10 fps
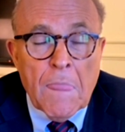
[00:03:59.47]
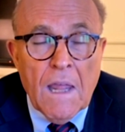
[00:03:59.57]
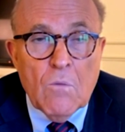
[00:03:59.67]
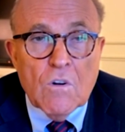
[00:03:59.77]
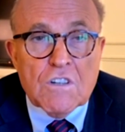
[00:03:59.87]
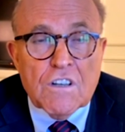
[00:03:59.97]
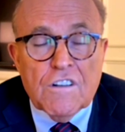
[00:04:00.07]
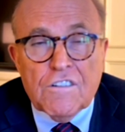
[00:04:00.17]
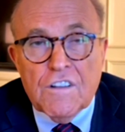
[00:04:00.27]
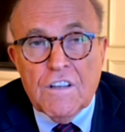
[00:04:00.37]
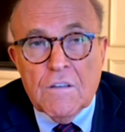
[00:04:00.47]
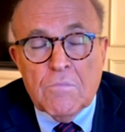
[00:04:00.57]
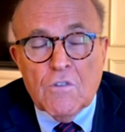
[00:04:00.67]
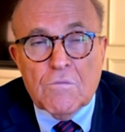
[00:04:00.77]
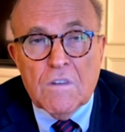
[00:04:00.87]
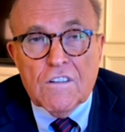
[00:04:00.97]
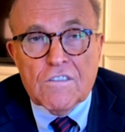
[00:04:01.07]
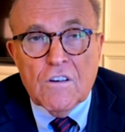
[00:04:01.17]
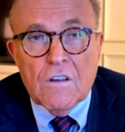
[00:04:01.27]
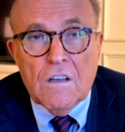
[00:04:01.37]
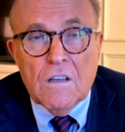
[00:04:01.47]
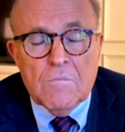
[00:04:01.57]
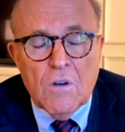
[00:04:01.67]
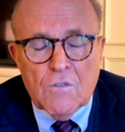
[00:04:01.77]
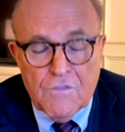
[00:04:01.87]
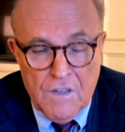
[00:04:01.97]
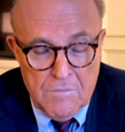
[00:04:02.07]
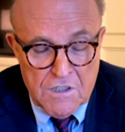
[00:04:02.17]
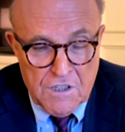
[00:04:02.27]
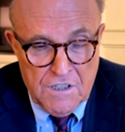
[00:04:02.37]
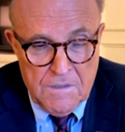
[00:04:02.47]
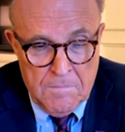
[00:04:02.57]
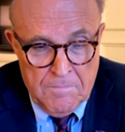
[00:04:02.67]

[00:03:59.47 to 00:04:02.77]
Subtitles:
And what you're going to see in both Michigan